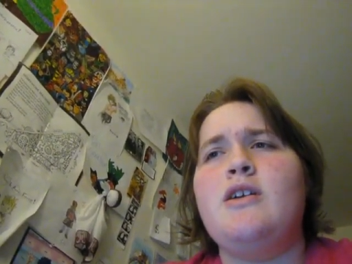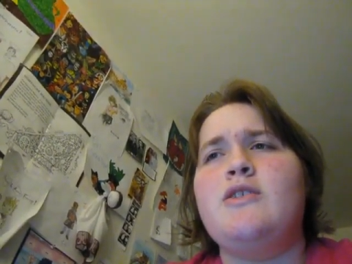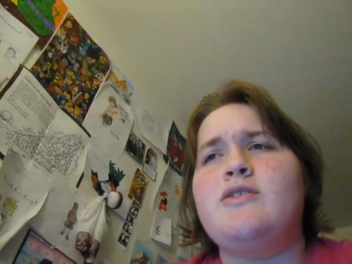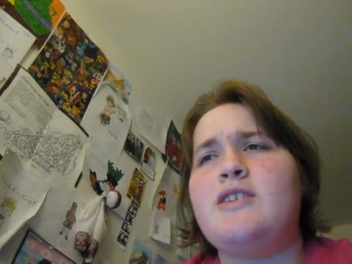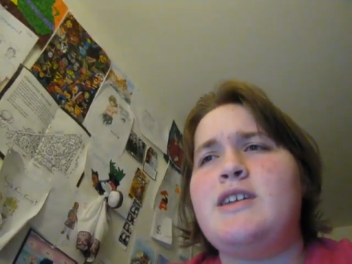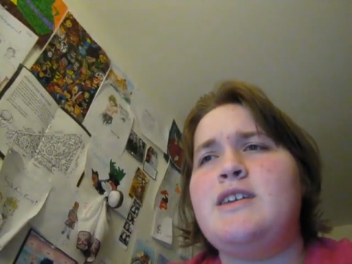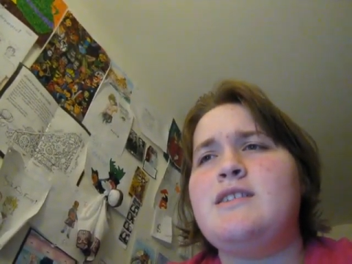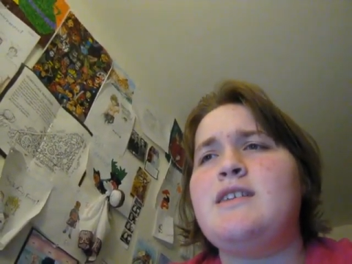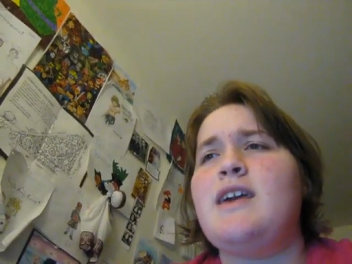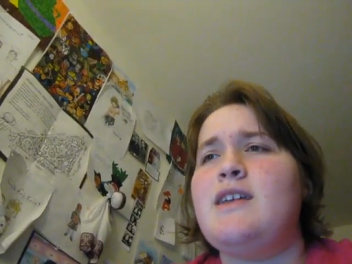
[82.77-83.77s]
So Jenny,
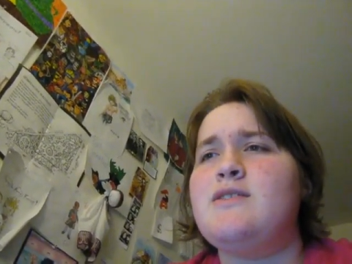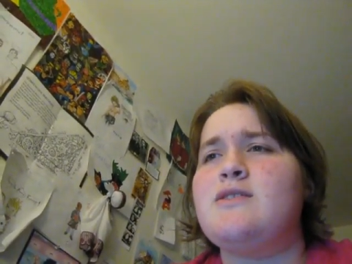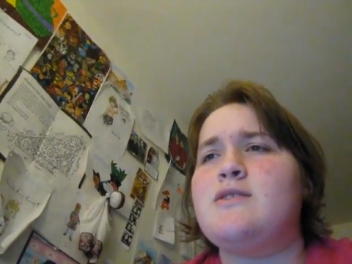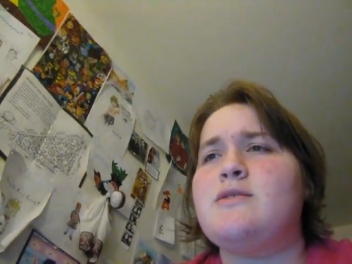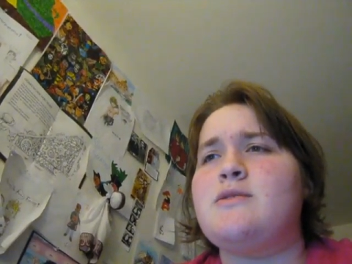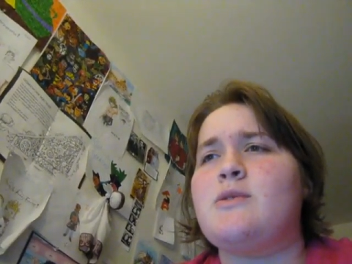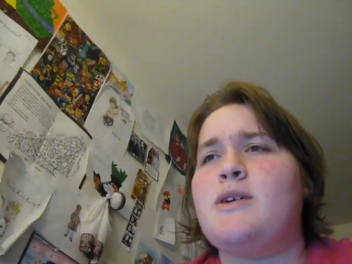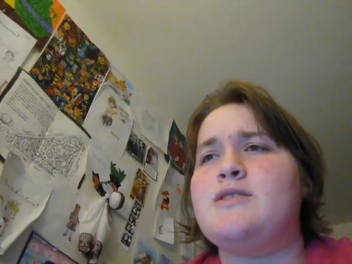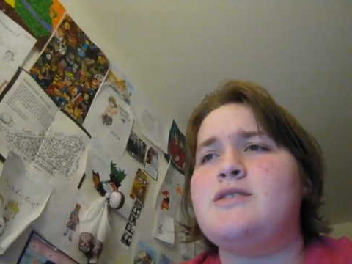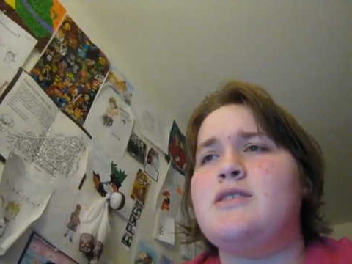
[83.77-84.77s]
to answer your
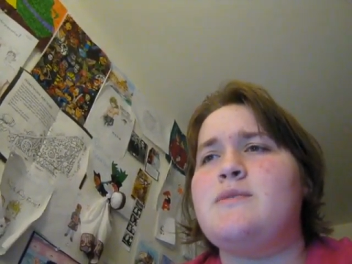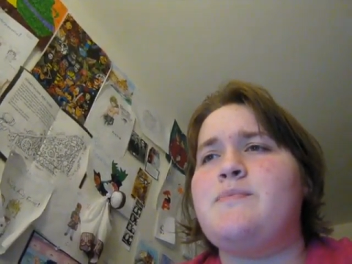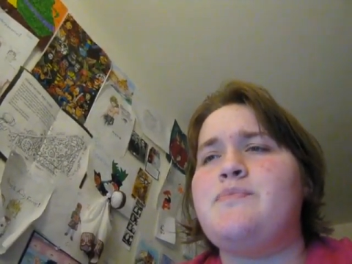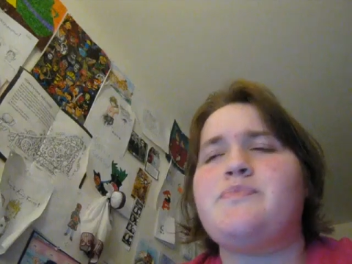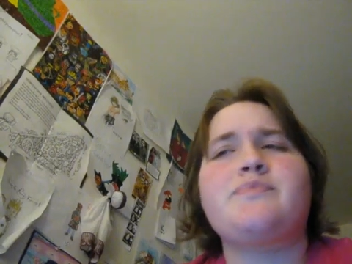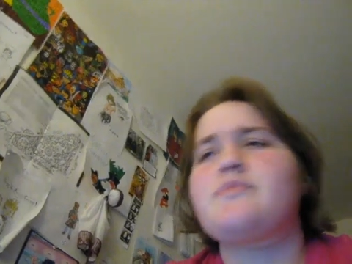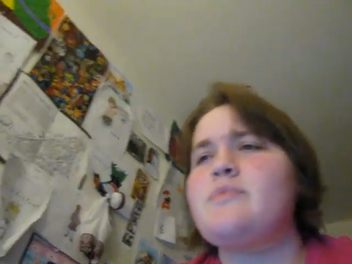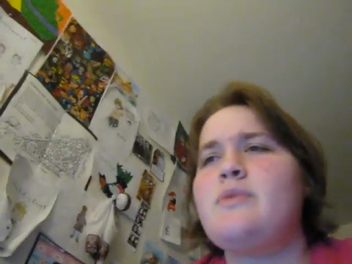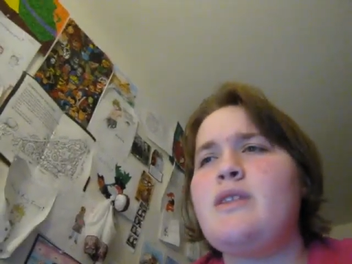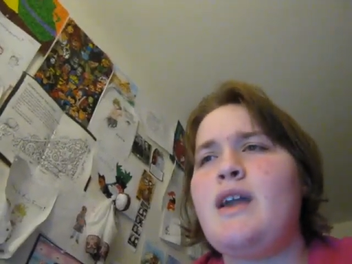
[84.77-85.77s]
question,
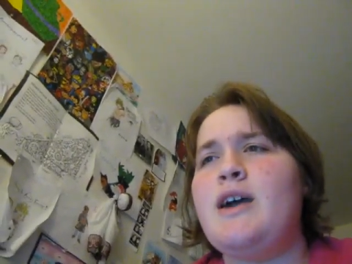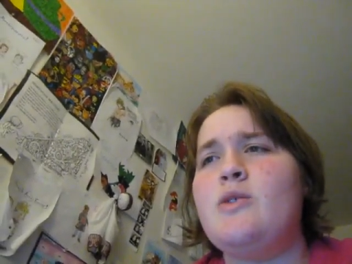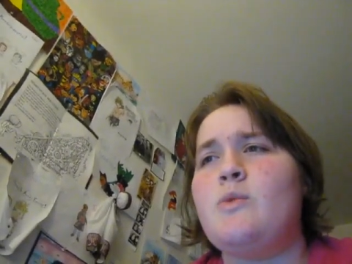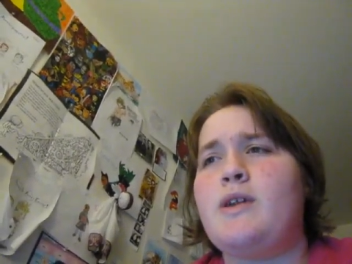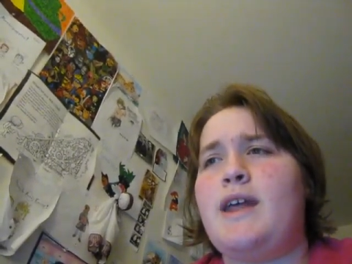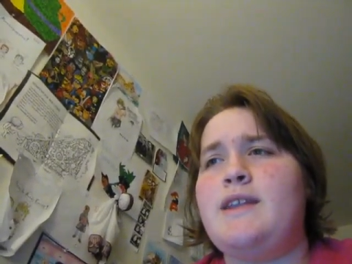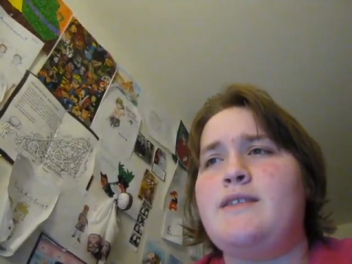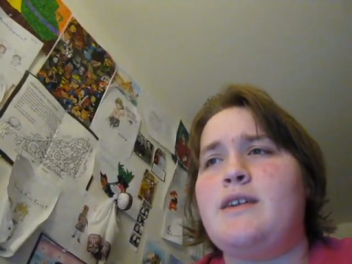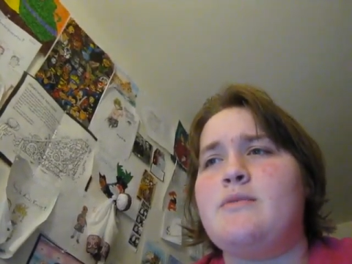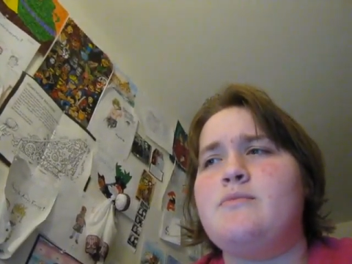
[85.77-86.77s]
I don't want
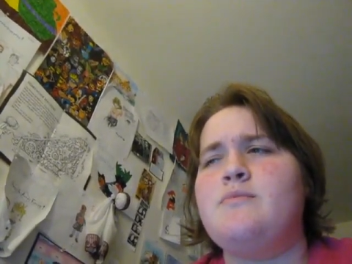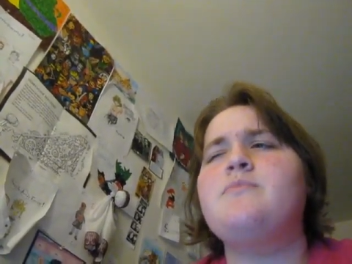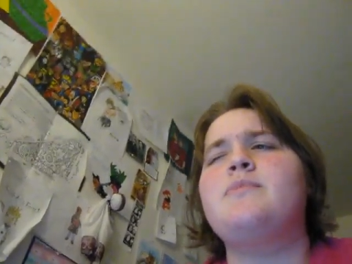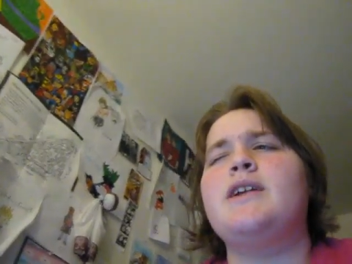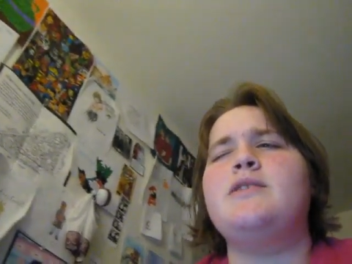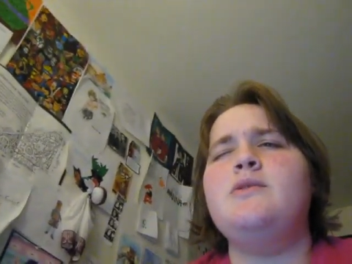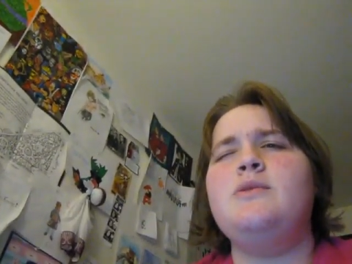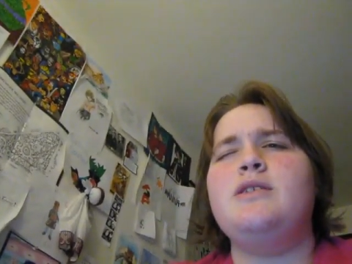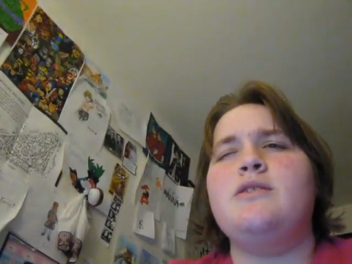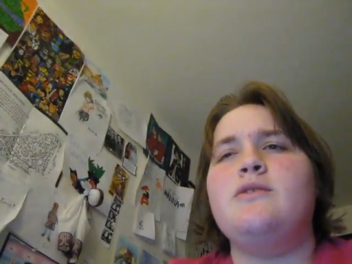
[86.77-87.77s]
anything, but I do
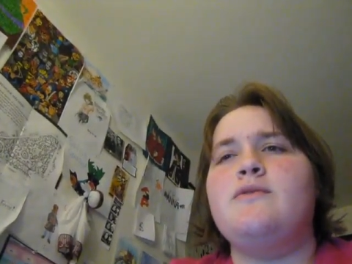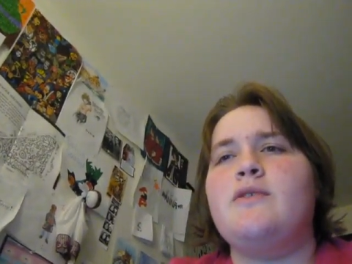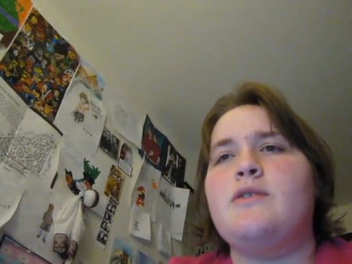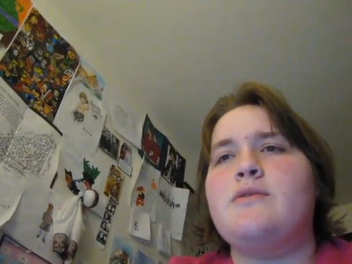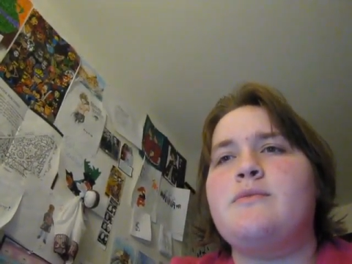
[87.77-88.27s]
need a new phone.